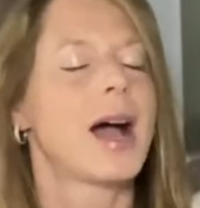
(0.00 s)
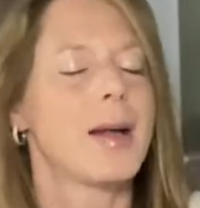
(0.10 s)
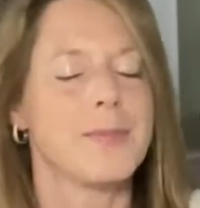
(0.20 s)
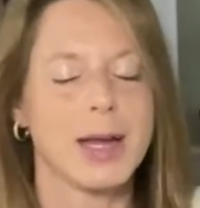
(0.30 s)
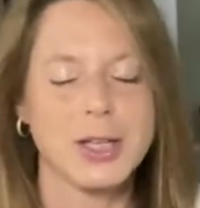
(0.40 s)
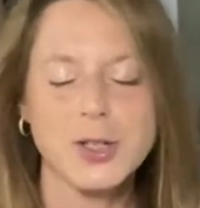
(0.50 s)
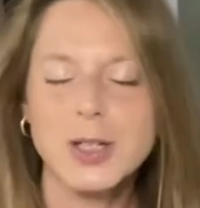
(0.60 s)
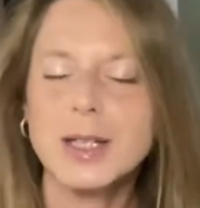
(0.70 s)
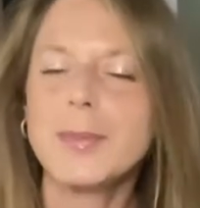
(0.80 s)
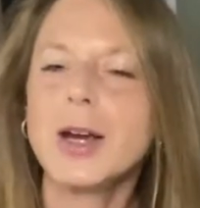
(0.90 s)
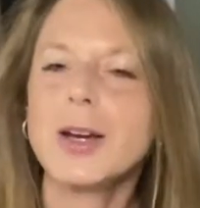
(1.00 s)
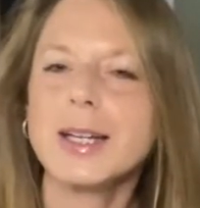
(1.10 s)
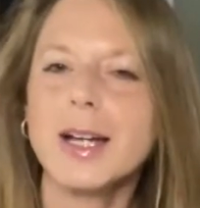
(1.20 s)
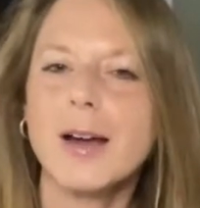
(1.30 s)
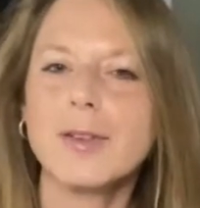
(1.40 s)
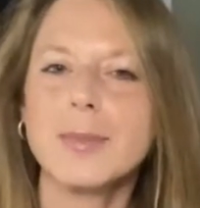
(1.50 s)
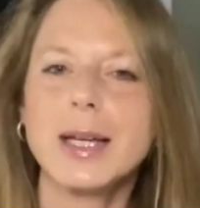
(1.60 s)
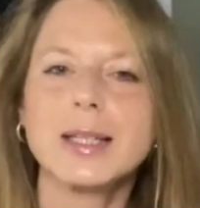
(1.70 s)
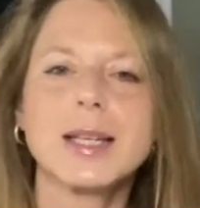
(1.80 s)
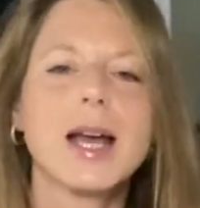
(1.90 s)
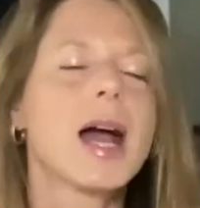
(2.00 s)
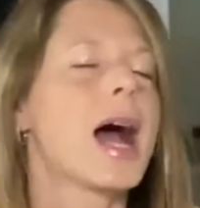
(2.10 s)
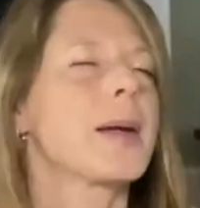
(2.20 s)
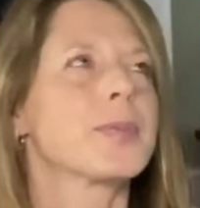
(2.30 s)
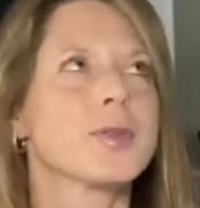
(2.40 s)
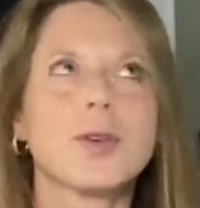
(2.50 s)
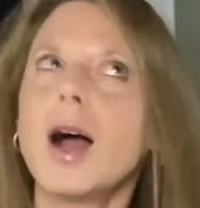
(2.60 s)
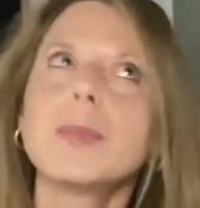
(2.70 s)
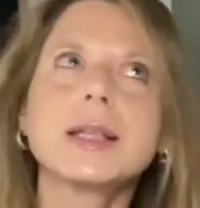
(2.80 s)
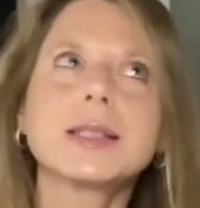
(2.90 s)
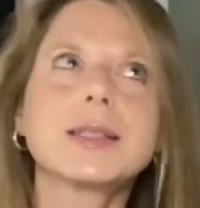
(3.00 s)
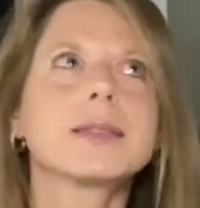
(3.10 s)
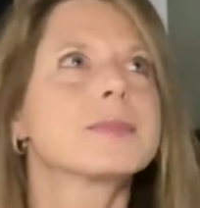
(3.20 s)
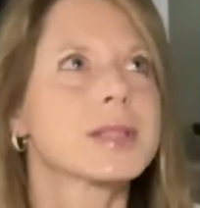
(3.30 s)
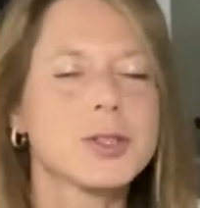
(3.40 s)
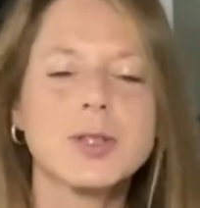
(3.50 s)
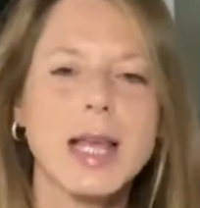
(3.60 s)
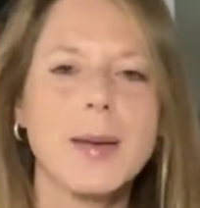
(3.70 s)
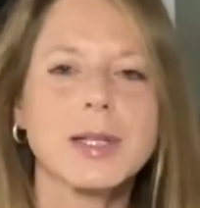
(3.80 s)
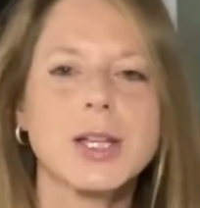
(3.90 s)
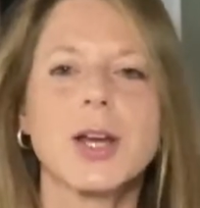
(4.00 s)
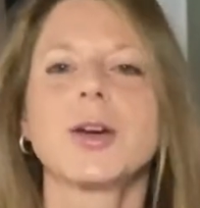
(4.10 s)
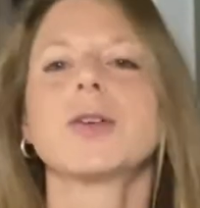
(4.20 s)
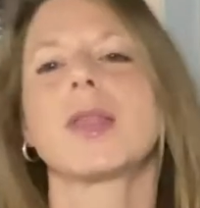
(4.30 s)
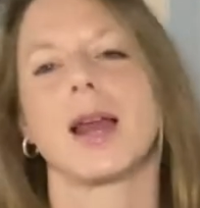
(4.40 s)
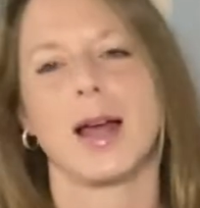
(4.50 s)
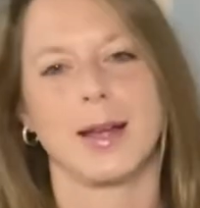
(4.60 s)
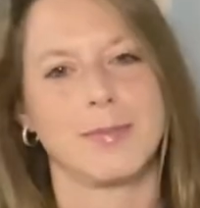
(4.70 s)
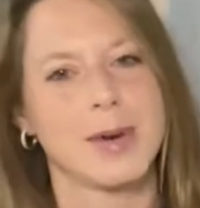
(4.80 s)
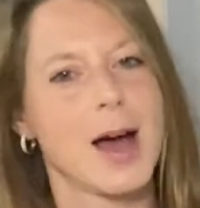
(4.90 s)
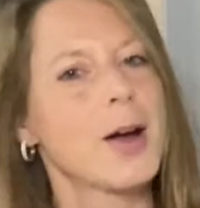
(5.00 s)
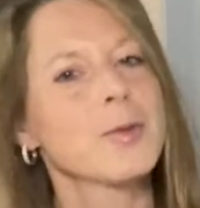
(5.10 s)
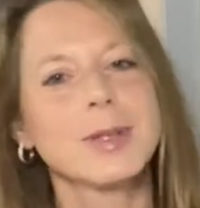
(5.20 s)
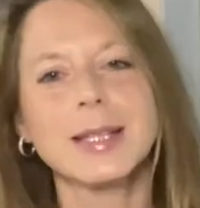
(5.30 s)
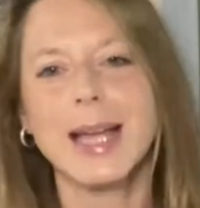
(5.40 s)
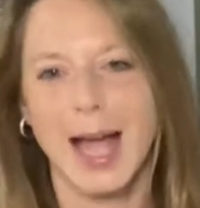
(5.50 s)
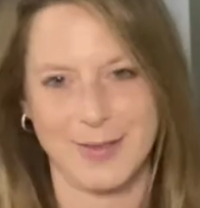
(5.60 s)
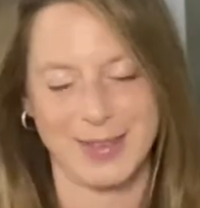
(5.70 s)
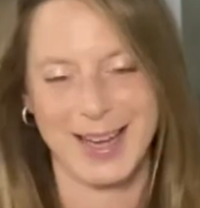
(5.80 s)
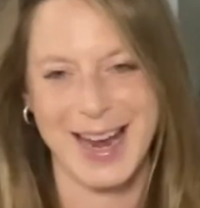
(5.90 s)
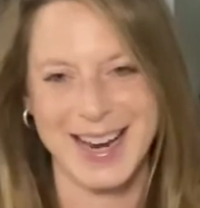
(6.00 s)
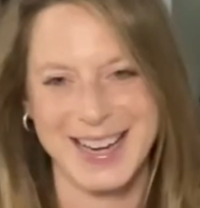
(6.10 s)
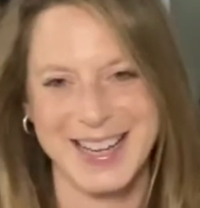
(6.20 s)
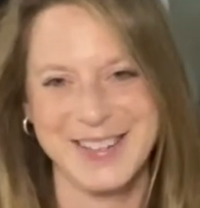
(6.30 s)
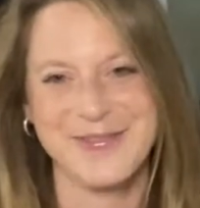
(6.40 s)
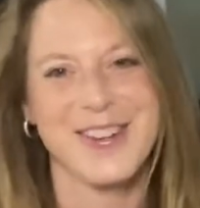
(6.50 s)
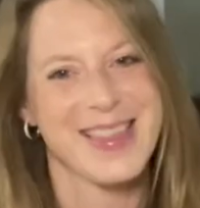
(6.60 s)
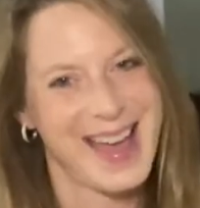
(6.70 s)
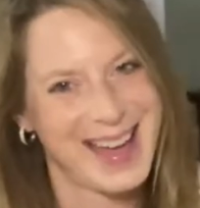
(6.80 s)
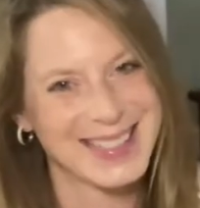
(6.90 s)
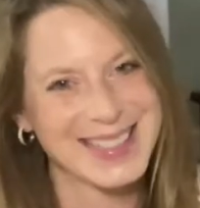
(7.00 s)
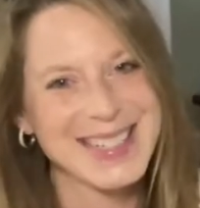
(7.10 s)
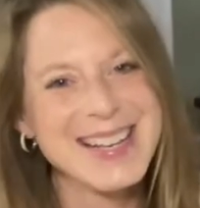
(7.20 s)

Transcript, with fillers: I majored in American government. I promise Mr. Sabato that I am not really advocating for that.